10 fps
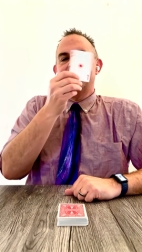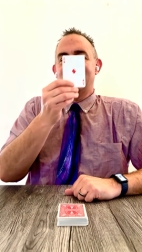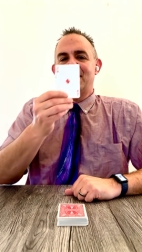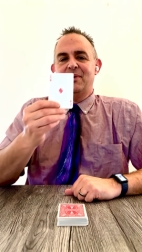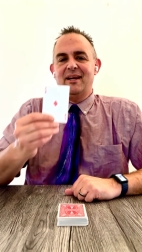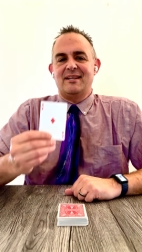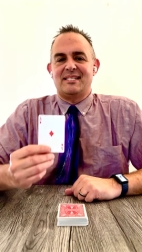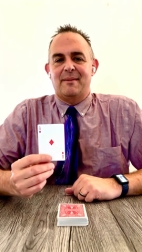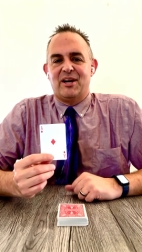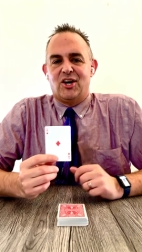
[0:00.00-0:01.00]
And he pulled out his
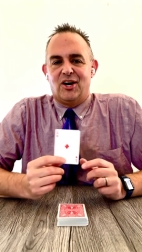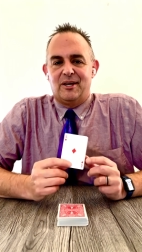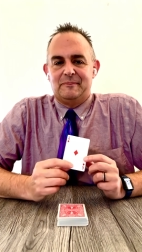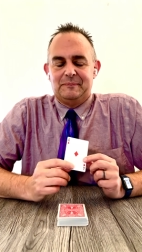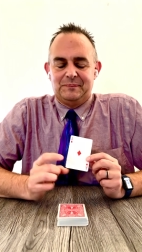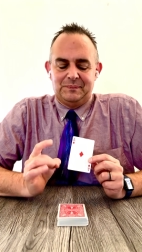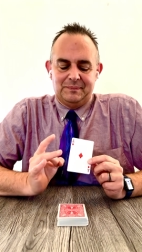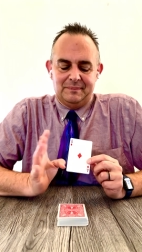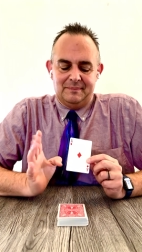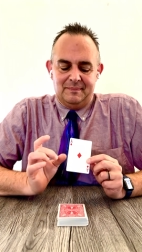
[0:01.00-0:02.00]
debit card.
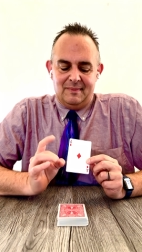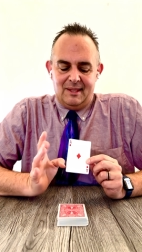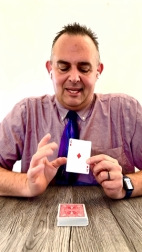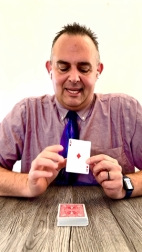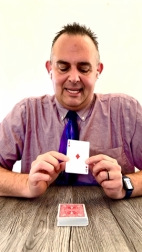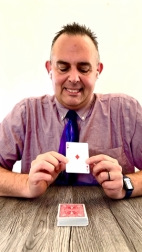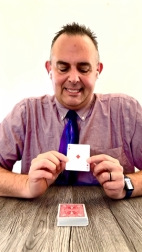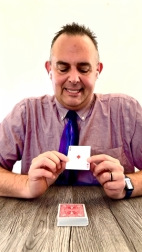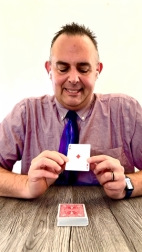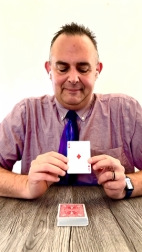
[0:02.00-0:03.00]
And he
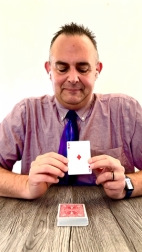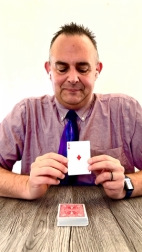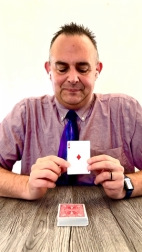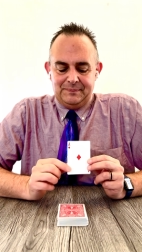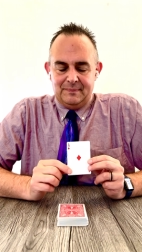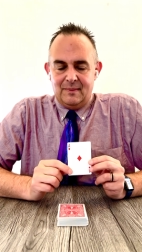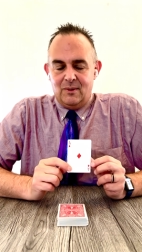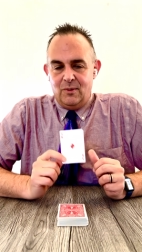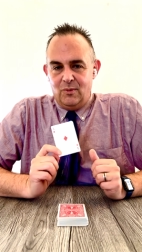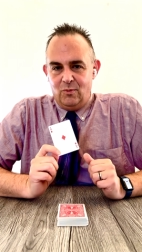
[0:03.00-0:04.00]
said,
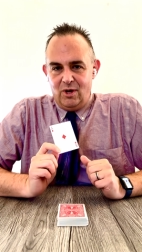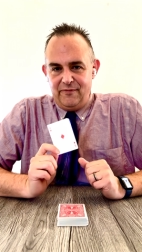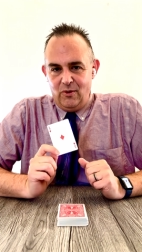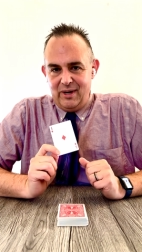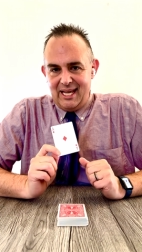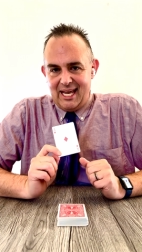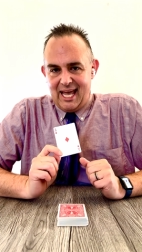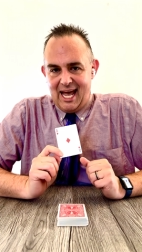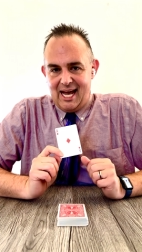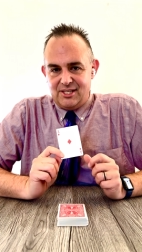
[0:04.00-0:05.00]
what if I want to get
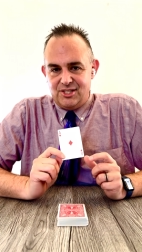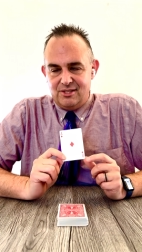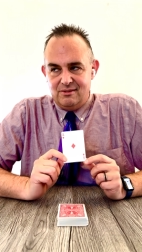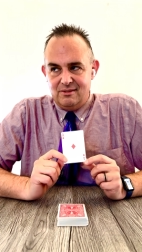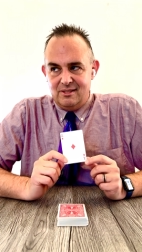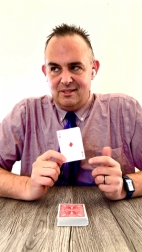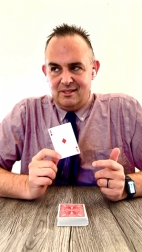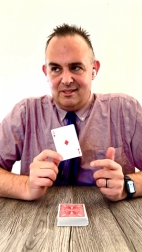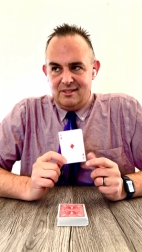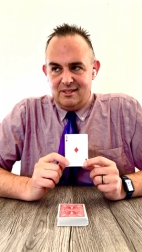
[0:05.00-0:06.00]
cash?
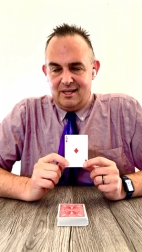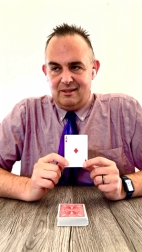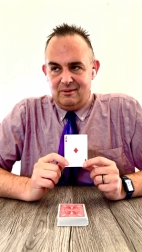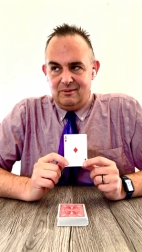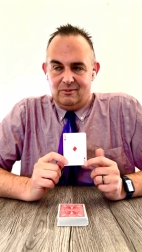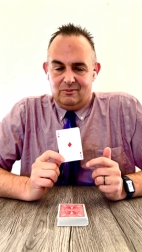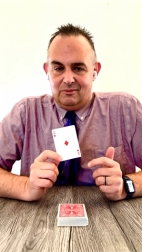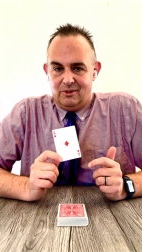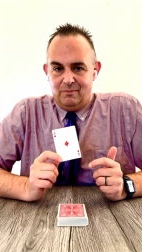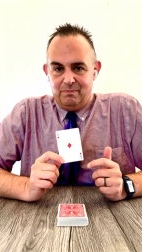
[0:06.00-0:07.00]
It's like,
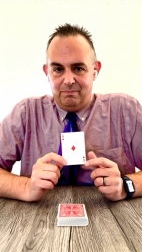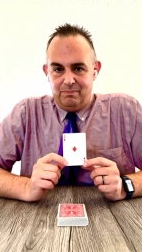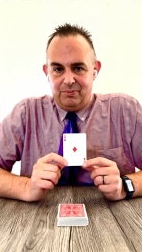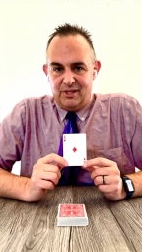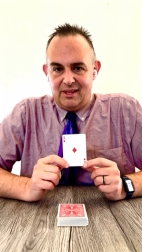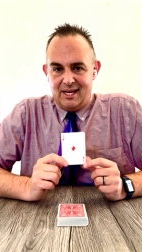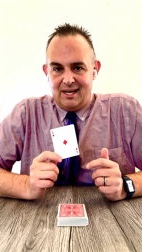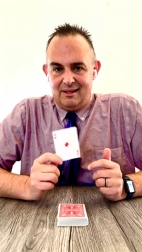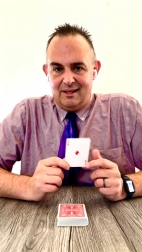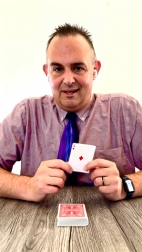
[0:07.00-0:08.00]
well, you put
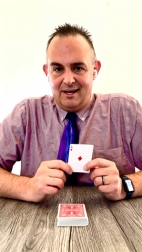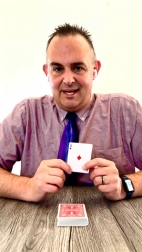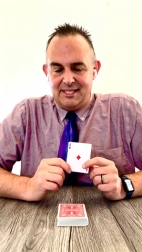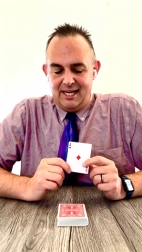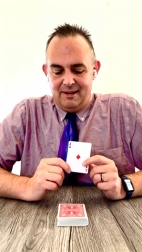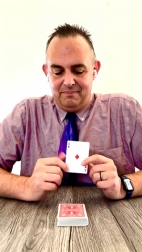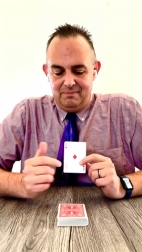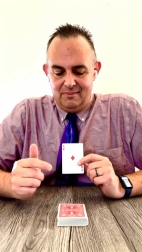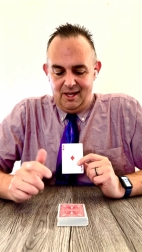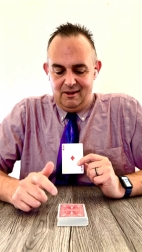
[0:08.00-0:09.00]
that in an ATM.
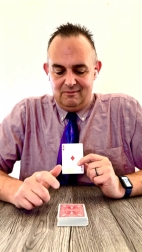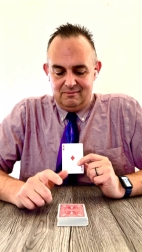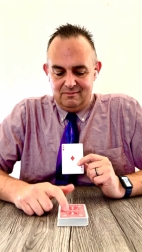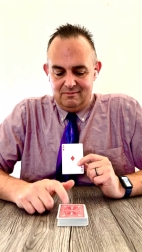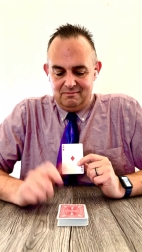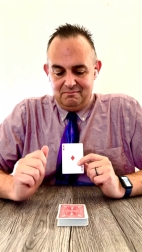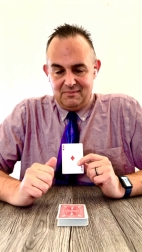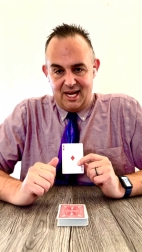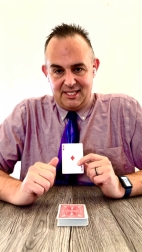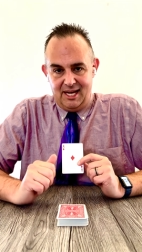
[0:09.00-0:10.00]
Oh,
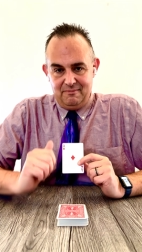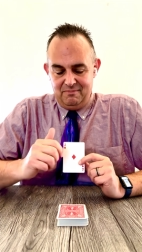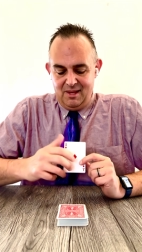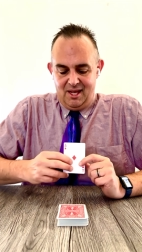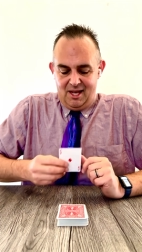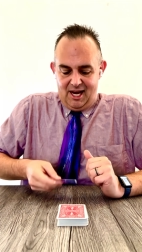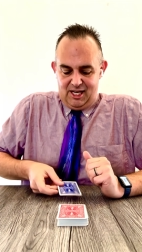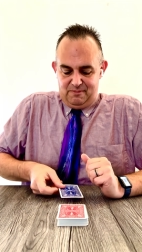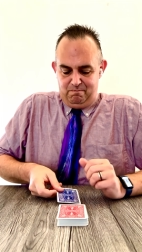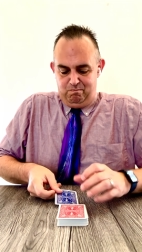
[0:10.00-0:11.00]
ATM. I
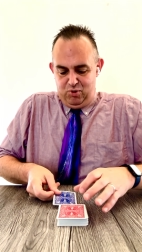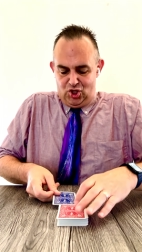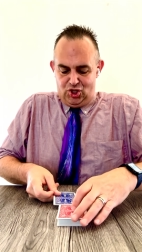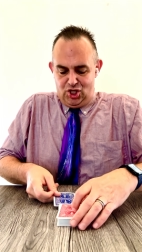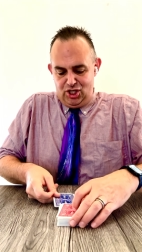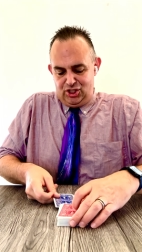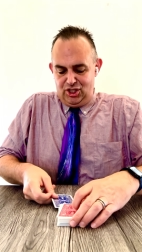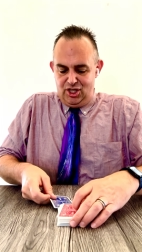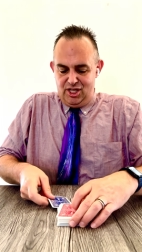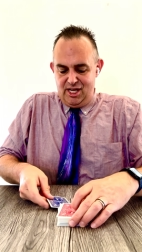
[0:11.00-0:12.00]
just put this
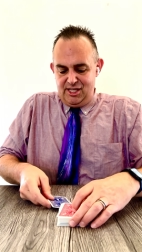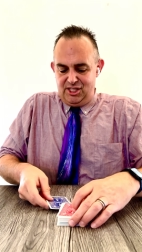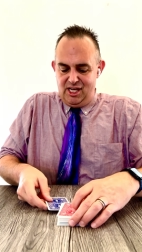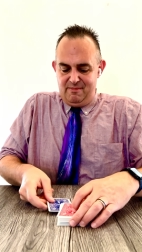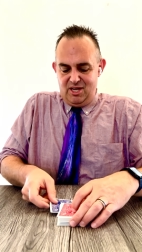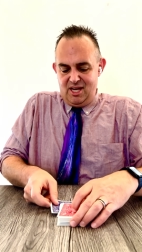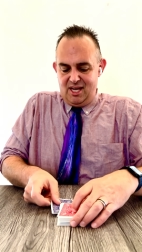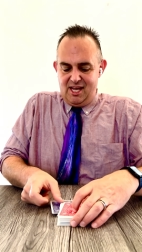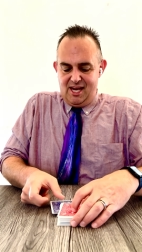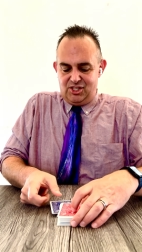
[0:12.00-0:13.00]
into the ATM and get
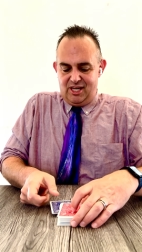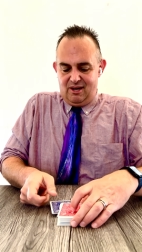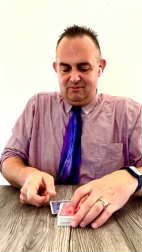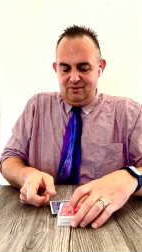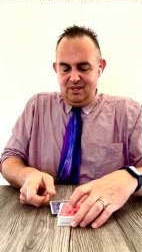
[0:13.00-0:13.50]
cash out.